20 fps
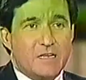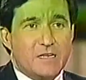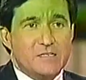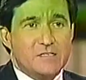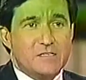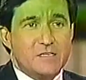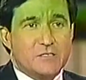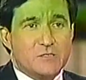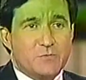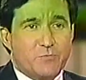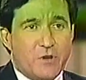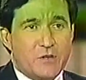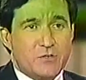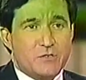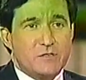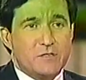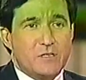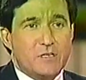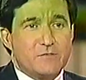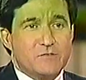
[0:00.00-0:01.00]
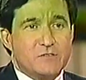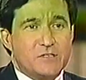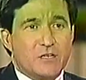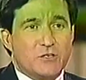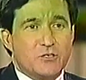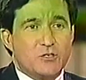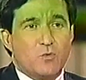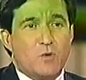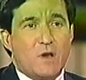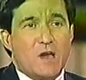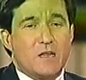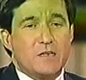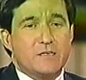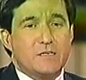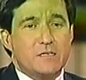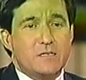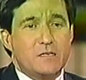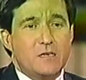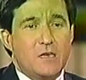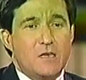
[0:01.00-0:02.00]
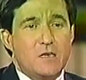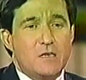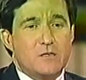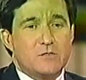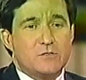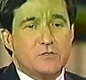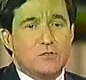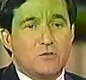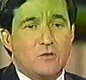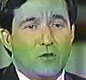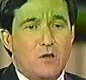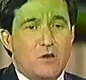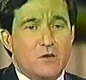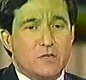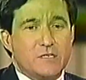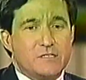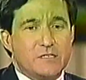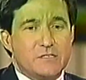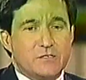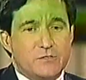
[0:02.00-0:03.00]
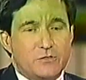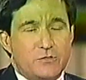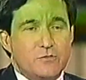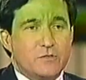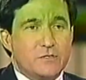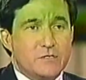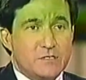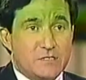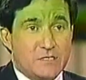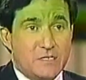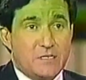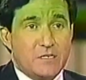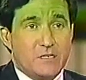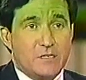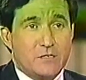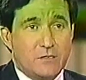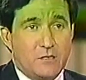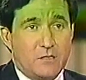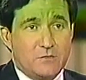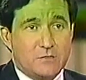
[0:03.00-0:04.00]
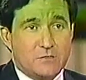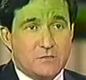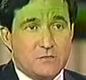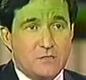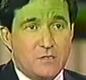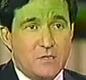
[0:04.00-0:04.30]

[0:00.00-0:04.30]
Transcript: Is the expression then of sexuality, so long as it's two consenting adults,